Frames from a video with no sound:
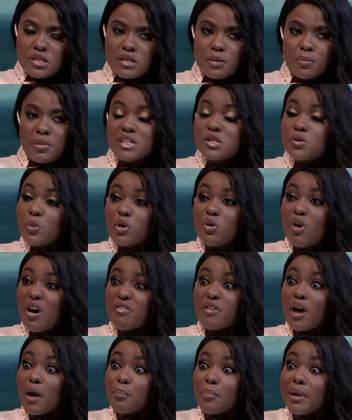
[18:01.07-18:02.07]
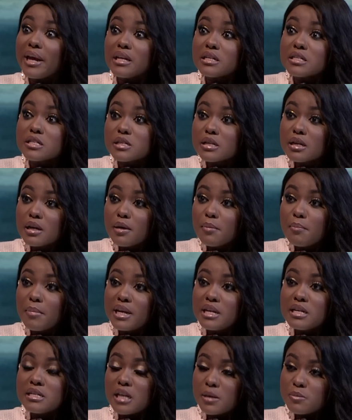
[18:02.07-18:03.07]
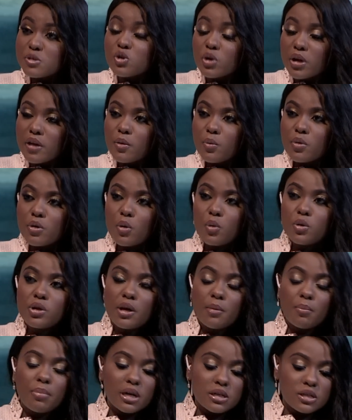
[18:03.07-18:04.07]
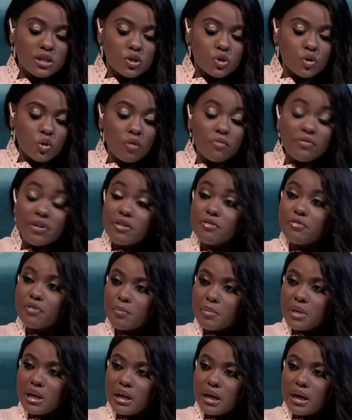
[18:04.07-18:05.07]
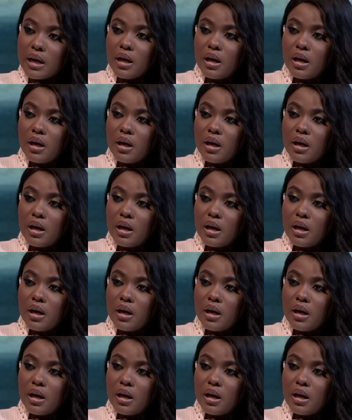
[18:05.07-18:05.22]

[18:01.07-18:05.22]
it's a place where you have campaigned many times together with the ODM party, and so you're very familiar